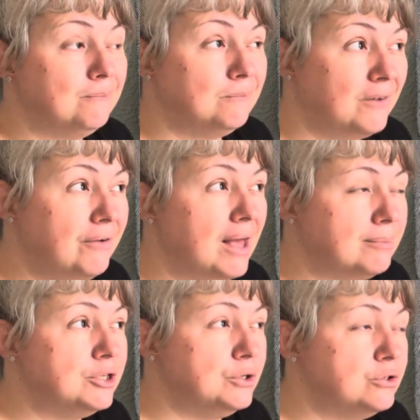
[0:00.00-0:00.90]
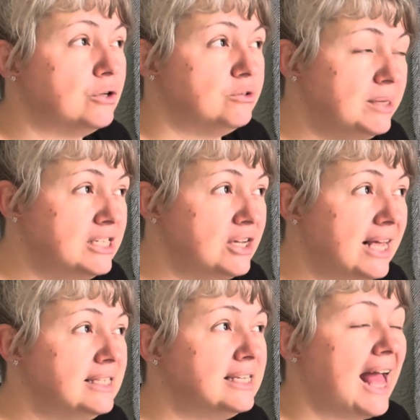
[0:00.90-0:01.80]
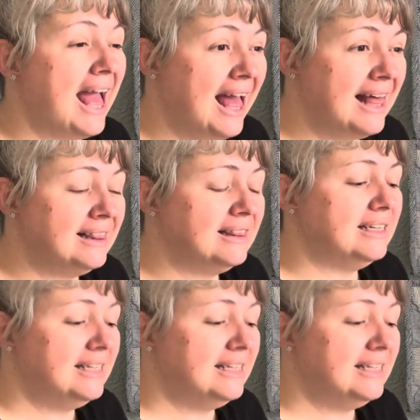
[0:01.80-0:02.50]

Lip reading: Very happy to use those mini skeins, and the